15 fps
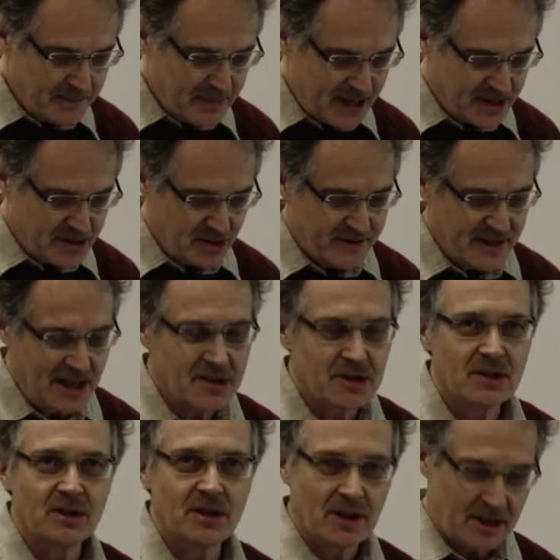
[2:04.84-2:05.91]
impact of
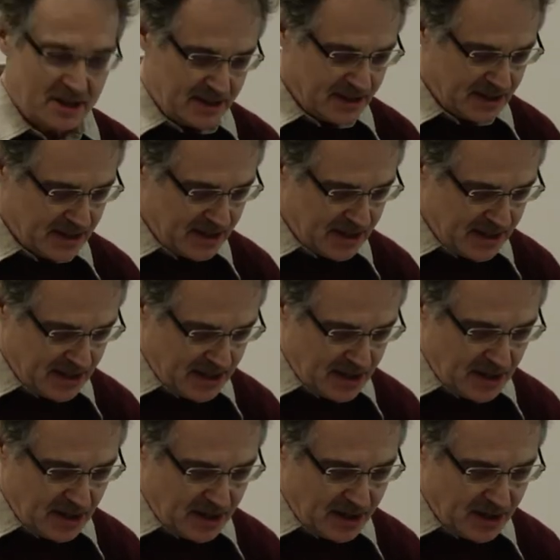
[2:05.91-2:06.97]
alcohol
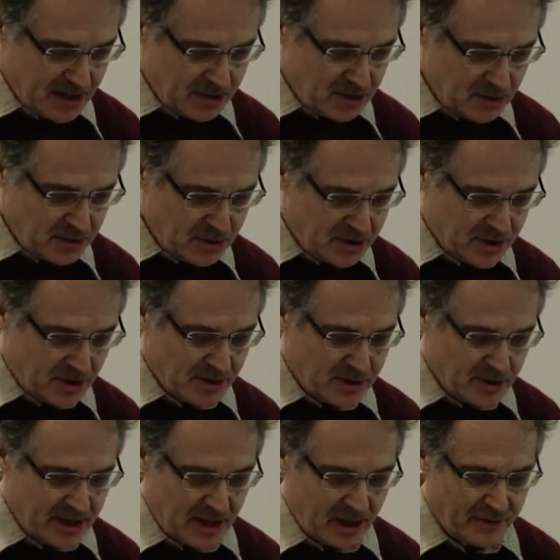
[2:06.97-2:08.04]
use on
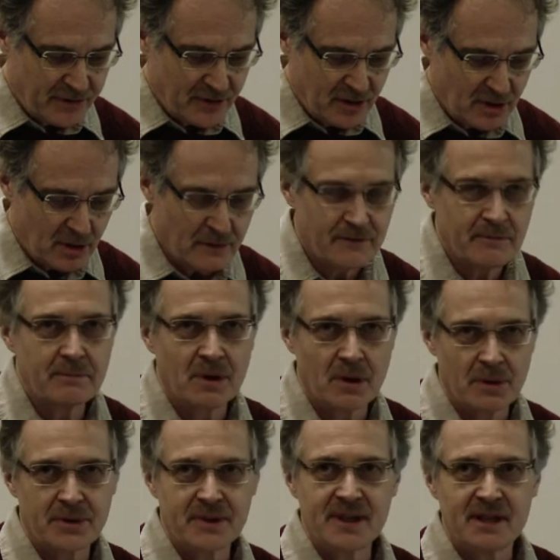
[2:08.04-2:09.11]
the health of
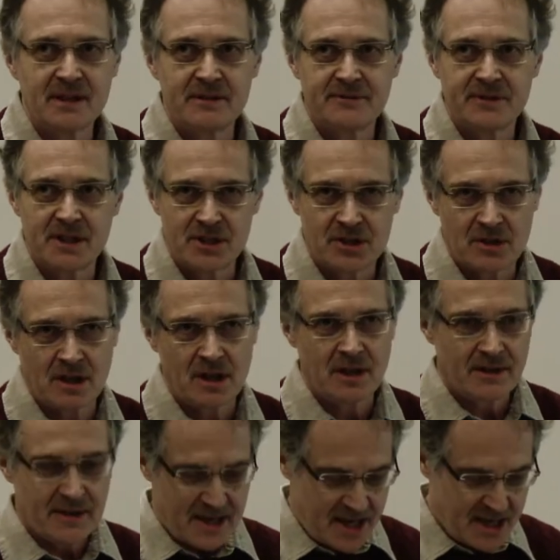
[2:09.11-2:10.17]
both the individual
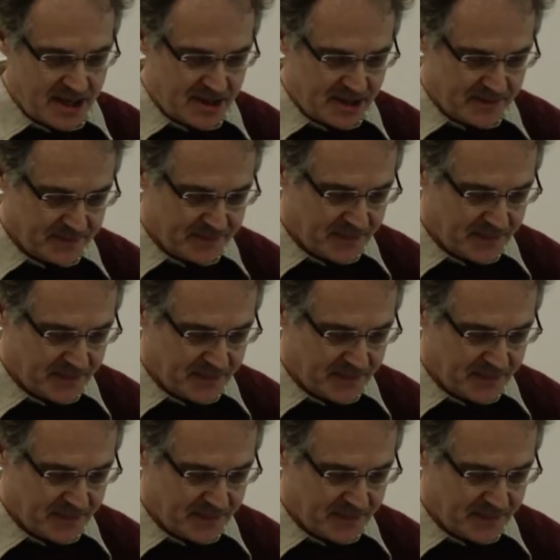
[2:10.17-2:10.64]
and